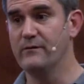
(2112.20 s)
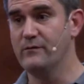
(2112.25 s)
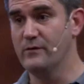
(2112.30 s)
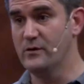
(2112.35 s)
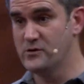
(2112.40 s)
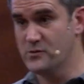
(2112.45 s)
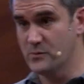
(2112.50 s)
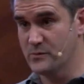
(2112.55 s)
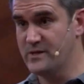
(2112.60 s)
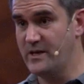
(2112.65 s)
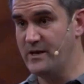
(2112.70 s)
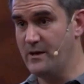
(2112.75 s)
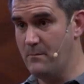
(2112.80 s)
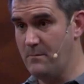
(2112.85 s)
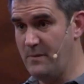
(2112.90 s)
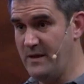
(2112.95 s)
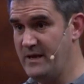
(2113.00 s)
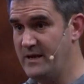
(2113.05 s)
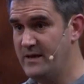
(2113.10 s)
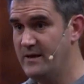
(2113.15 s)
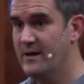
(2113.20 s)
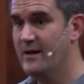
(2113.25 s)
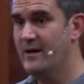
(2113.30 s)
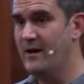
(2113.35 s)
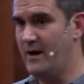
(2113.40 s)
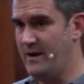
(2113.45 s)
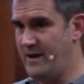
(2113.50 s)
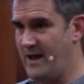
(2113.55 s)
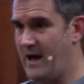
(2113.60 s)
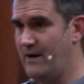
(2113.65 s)
at Virtual Center B
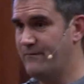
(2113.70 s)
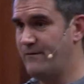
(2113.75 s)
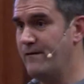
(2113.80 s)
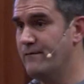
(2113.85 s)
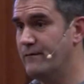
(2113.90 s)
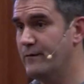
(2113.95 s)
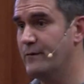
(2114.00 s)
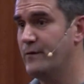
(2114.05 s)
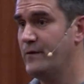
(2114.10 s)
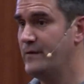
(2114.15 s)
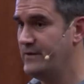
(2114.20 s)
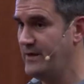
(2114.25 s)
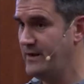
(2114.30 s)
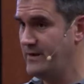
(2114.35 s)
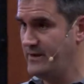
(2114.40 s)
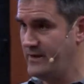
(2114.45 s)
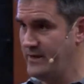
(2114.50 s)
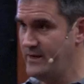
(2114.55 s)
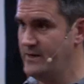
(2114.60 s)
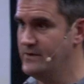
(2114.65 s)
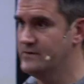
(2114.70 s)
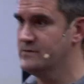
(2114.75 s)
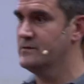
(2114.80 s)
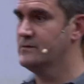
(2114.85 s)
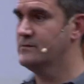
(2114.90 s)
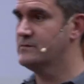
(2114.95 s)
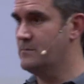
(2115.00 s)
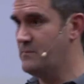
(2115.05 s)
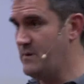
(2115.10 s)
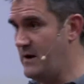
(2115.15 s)
and have everything they need
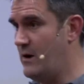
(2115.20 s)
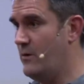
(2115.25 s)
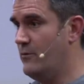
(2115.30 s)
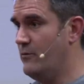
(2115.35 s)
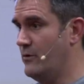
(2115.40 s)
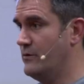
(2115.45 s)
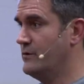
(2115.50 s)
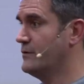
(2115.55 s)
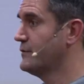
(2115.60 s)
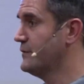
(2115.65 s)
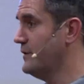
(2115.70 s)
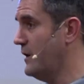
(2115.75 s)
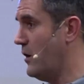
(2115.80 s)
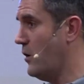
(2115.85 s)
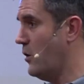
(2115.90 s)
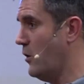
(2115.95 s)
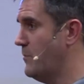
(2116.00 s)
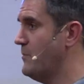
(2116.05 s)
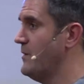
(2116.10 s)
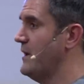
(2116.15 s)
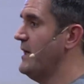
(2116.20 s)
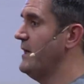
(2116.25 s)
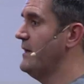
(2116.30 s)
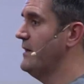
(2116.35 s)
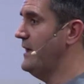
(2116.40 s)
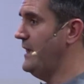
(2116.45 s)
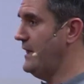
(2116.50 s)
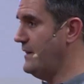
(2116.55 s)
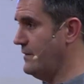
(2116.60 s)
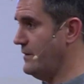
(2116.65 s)
to power on and start up
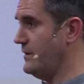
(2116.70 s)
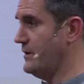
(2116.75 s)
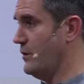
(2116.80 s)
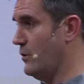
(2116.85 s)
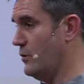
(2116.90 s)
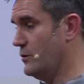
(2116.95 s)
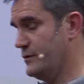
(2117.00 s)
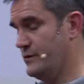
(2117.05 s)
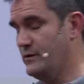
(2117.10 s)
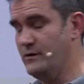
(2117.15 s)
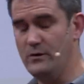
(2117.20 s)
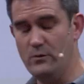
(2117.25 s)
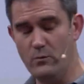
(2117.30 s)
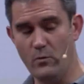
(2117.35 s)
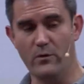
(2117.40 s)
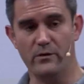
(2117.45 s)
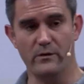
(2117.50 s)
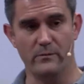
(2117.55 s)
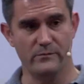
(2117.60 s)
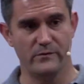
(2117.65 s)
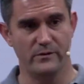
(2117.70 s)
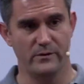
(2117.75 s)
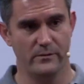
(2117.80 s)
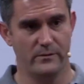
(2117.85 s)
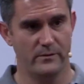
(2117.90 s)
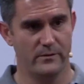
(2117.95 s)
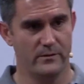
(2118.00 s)
in the order that you want them to.